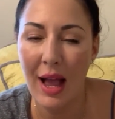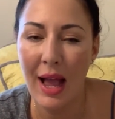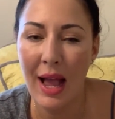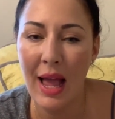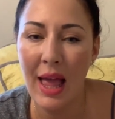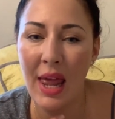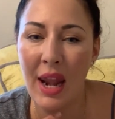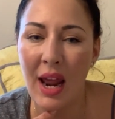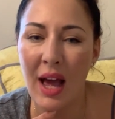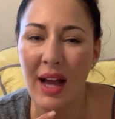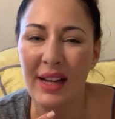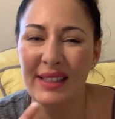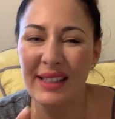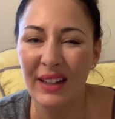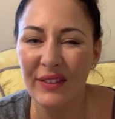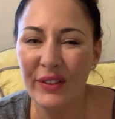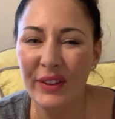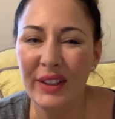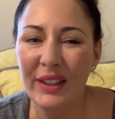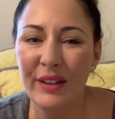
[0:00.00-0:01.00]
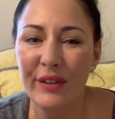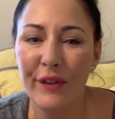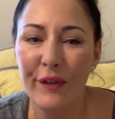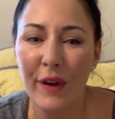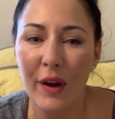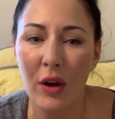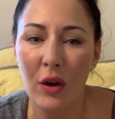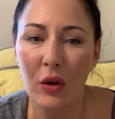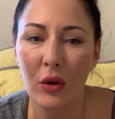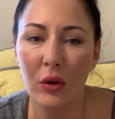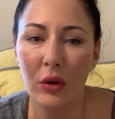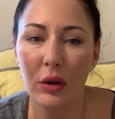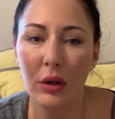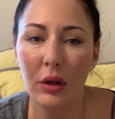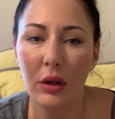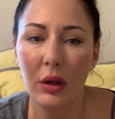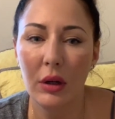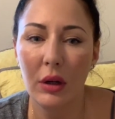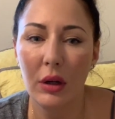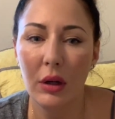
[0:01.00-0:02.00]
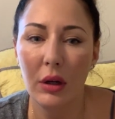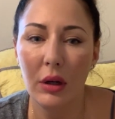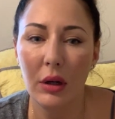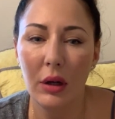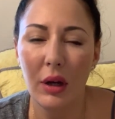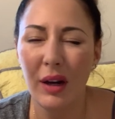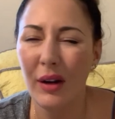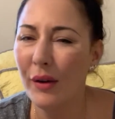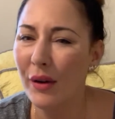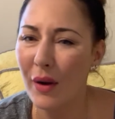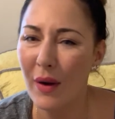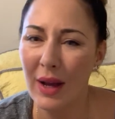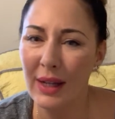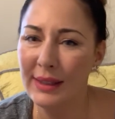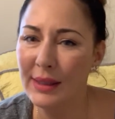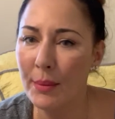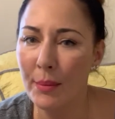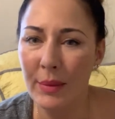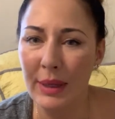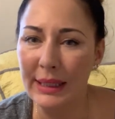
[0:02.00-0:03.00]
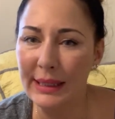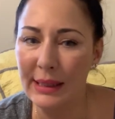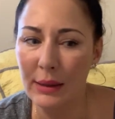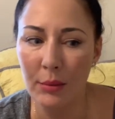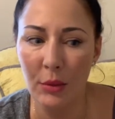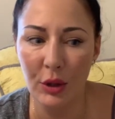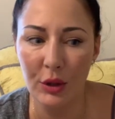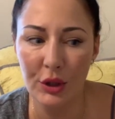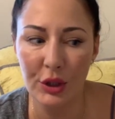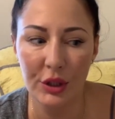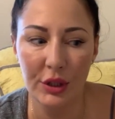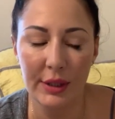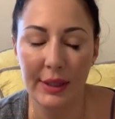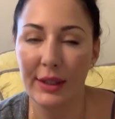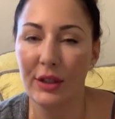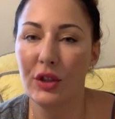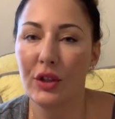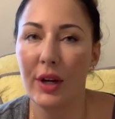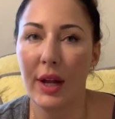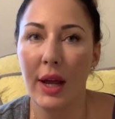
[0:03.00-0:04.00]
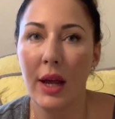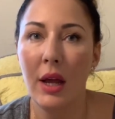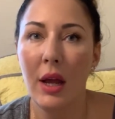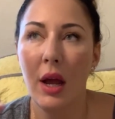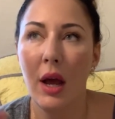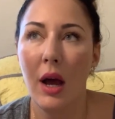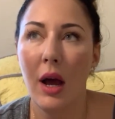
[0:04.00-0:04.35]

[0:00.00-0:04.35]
And I definitely felt, I don't know, I had some mixed emotions yesterday.